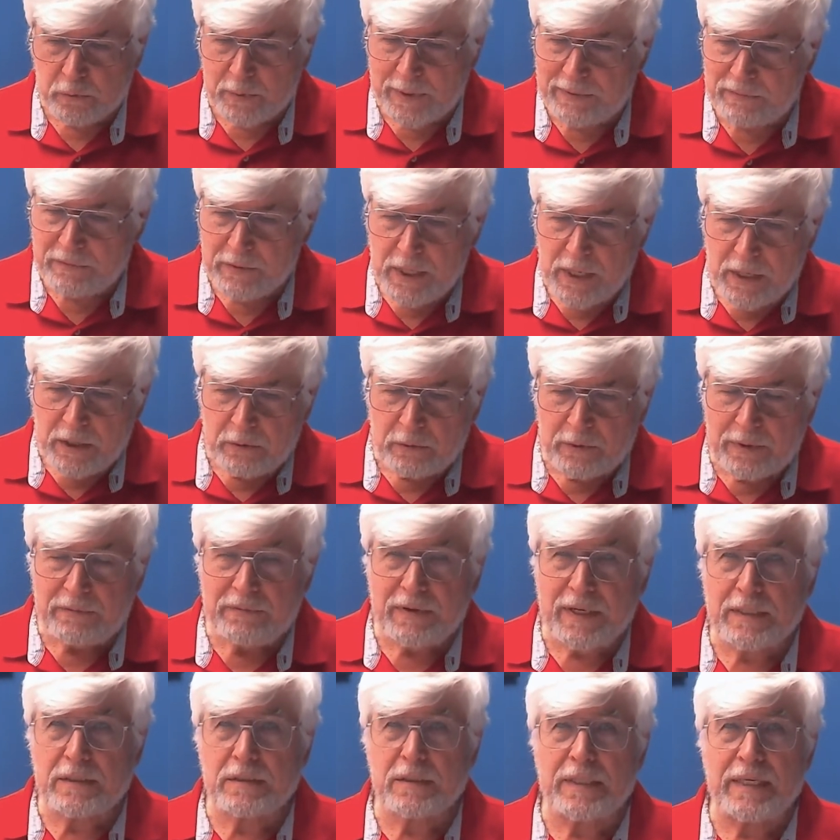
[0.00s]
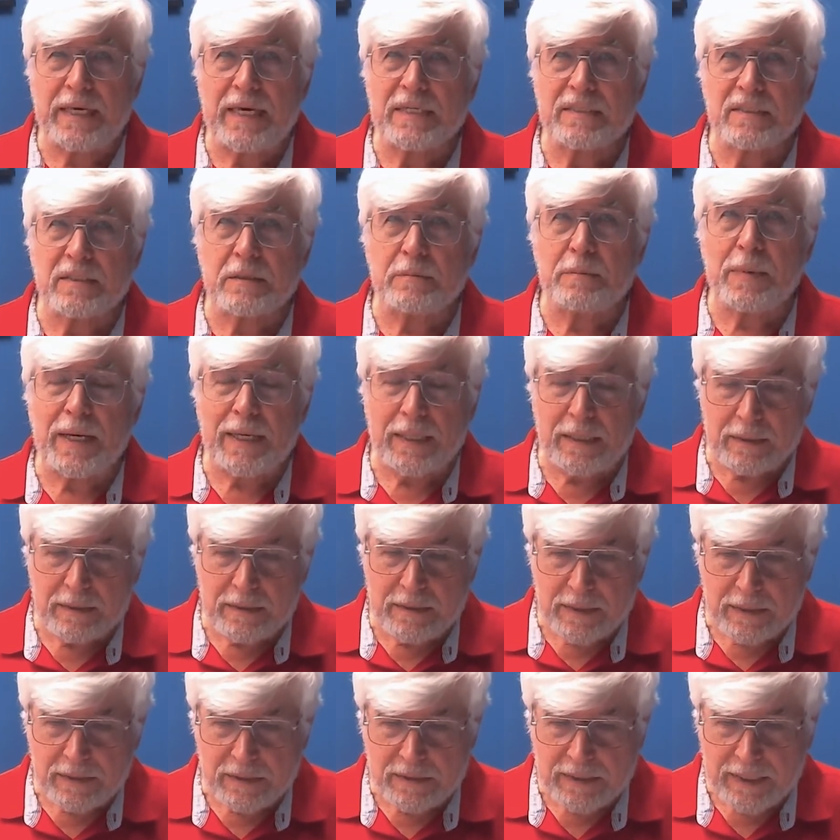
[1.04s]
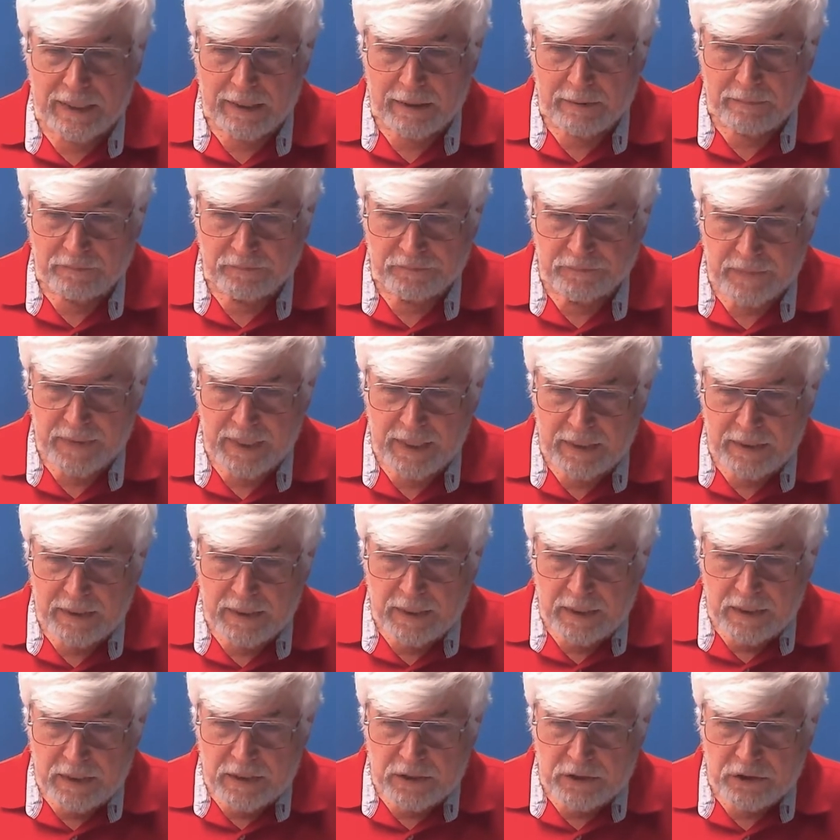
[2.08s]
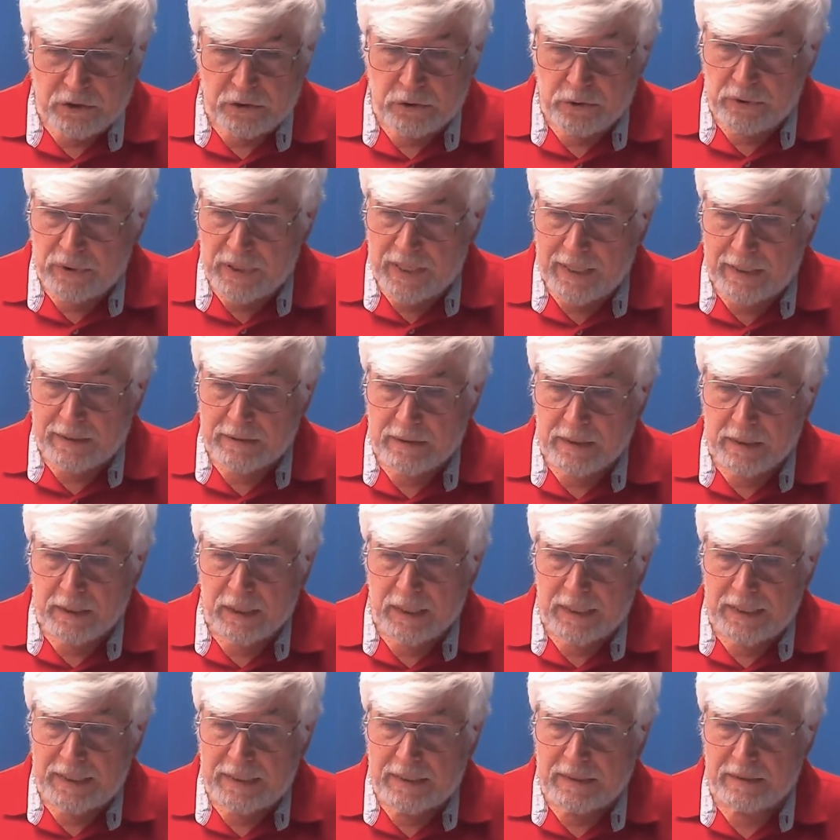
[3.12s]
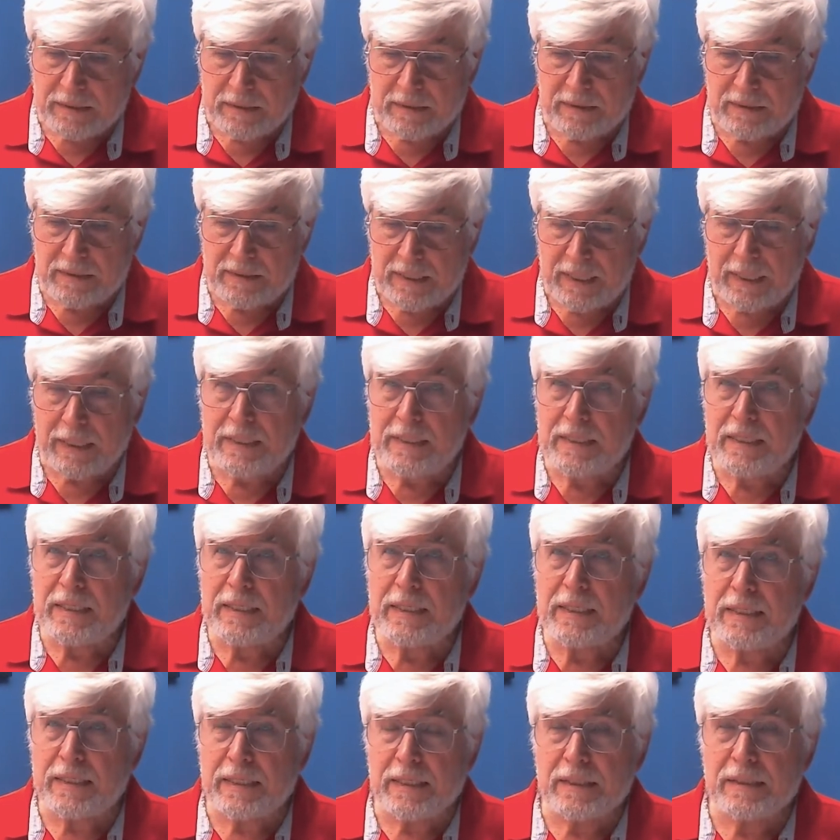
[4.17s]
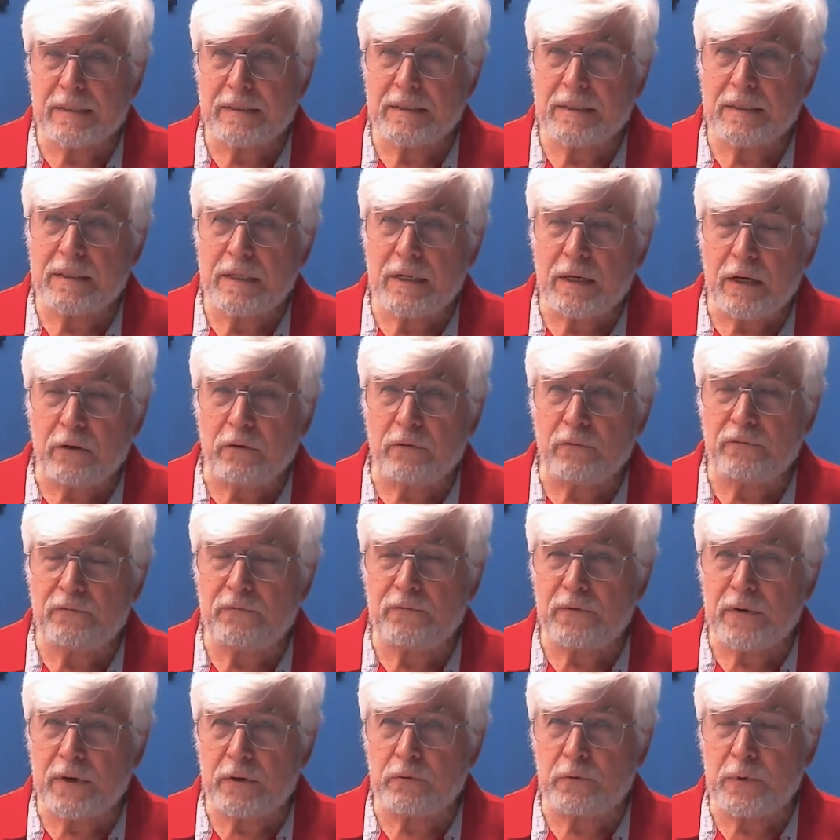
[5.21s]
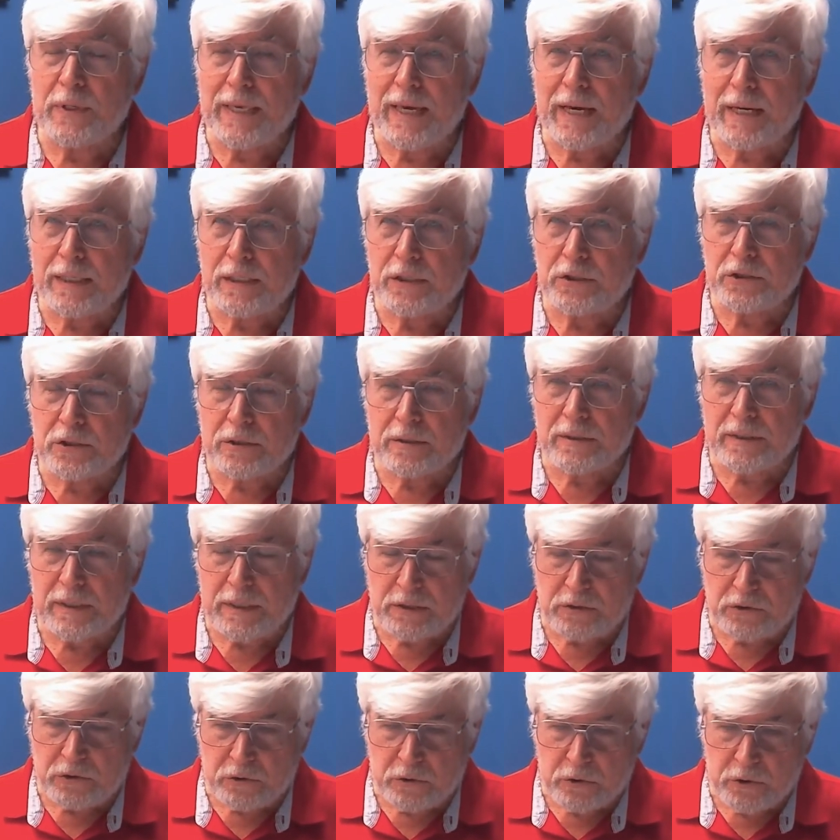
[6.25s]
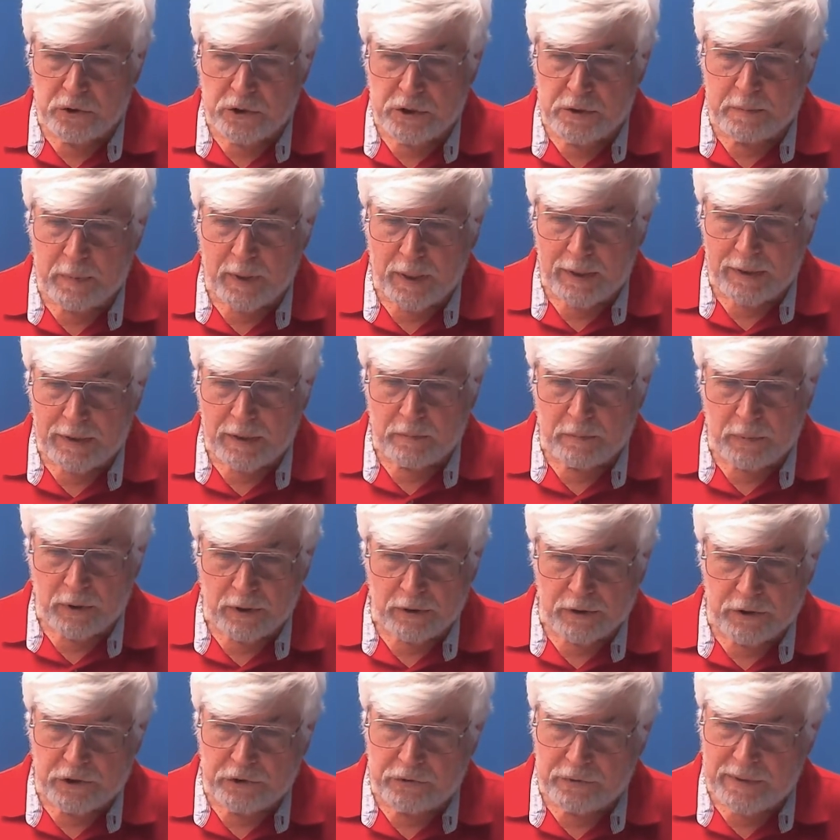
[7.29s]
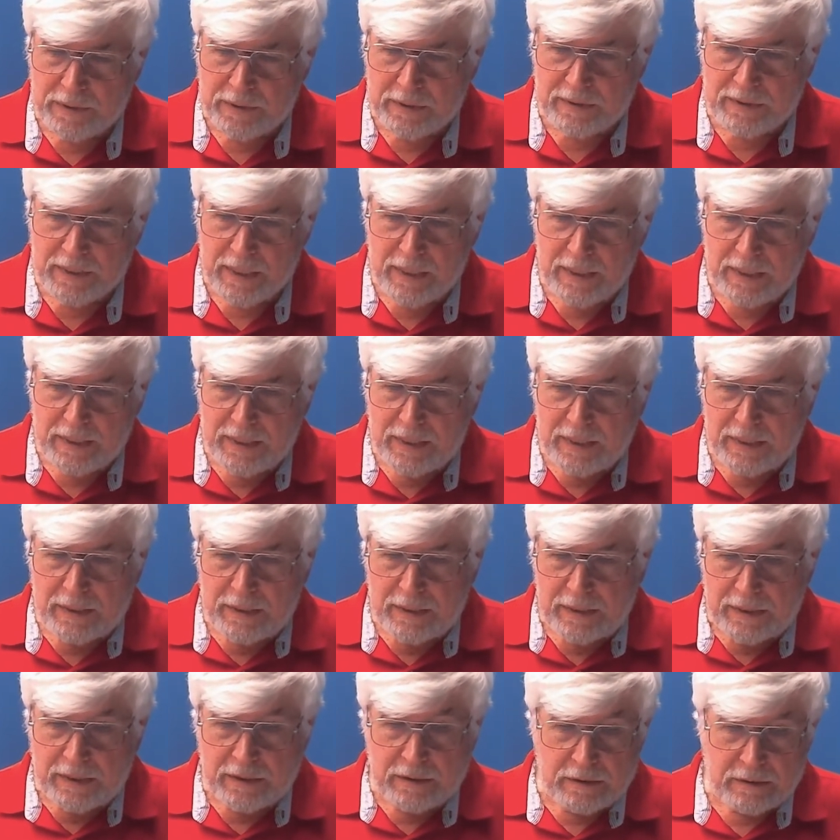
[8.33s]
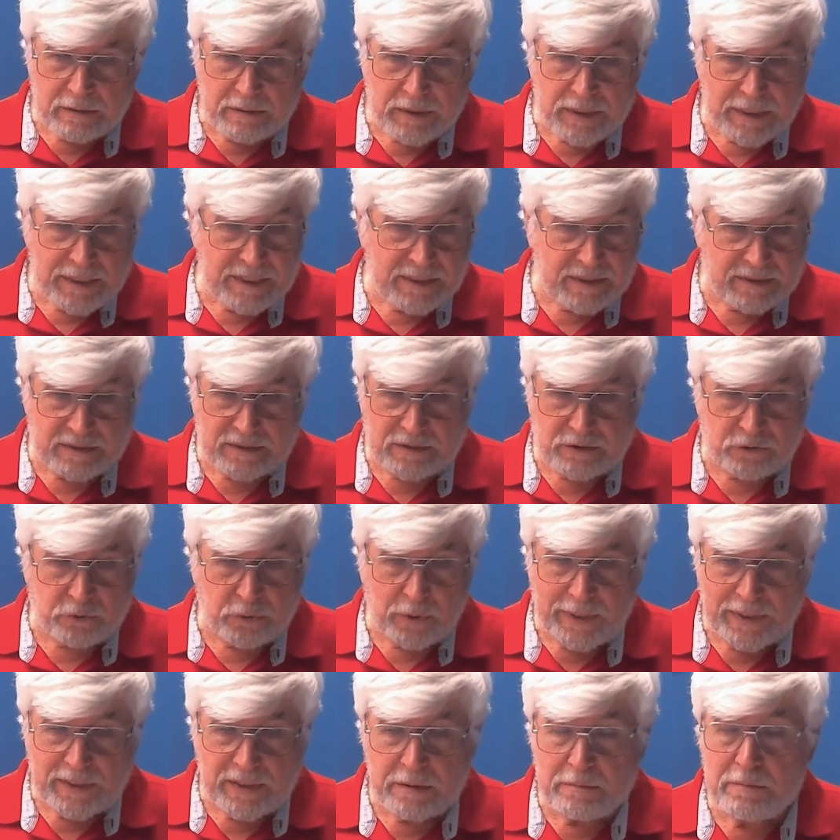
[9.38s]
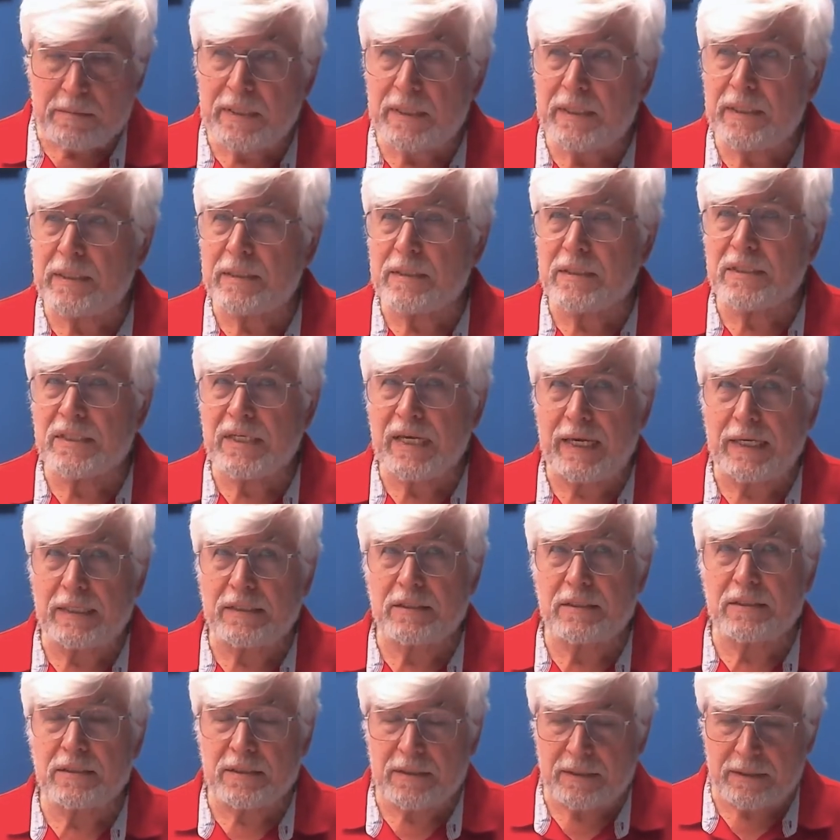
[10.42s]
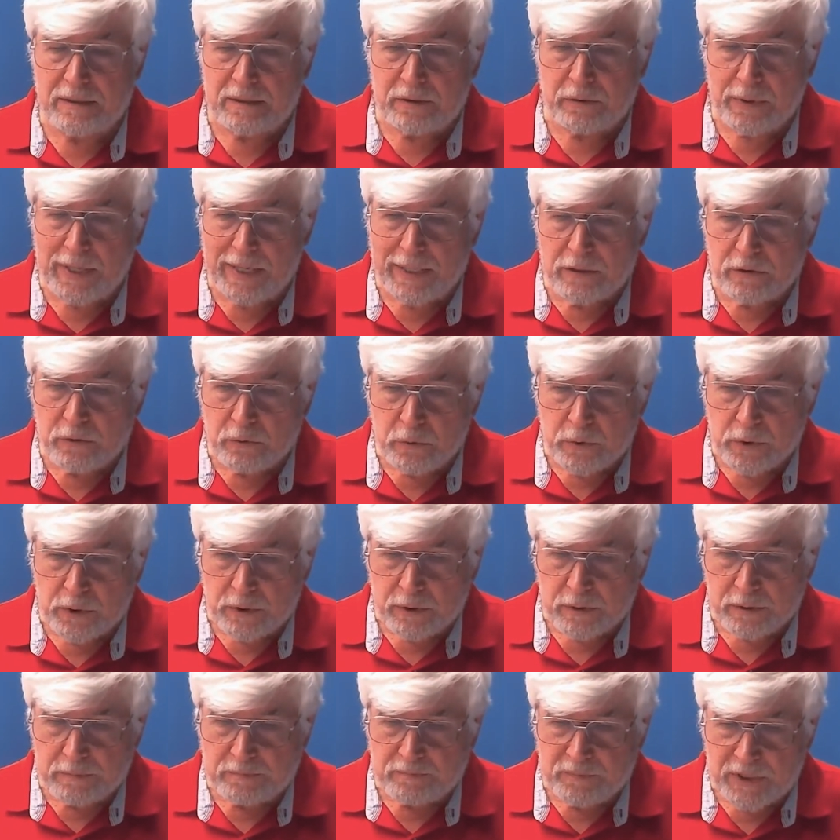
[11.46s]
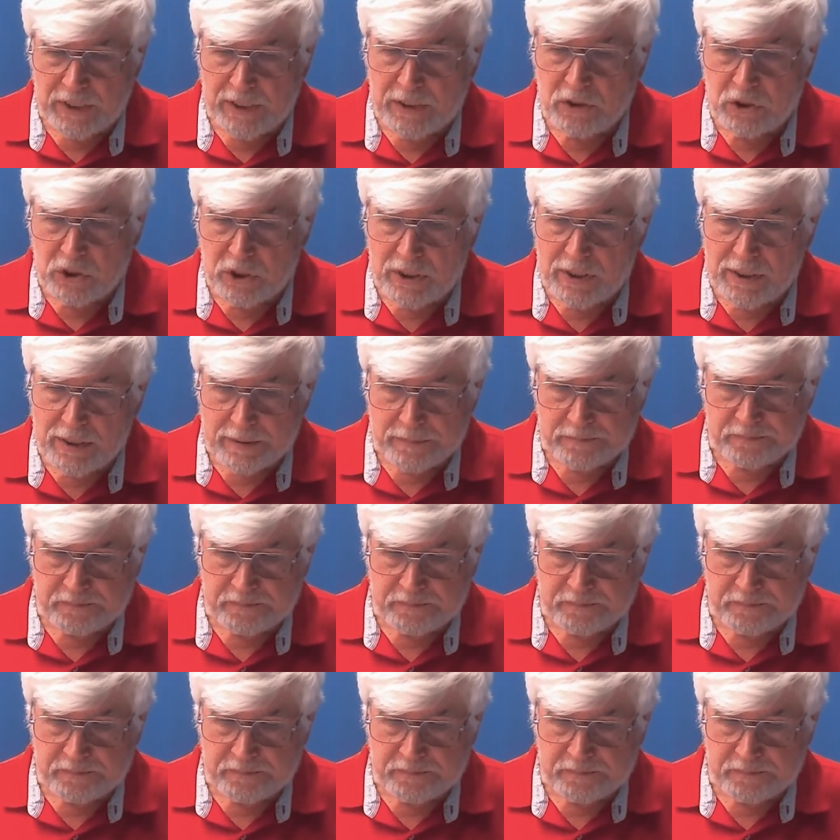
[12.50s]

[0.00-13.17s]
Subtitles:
We've actually estimated that 2,000 litres a year of a reagent is used by laboratories in at least 20 million tests around the world each year.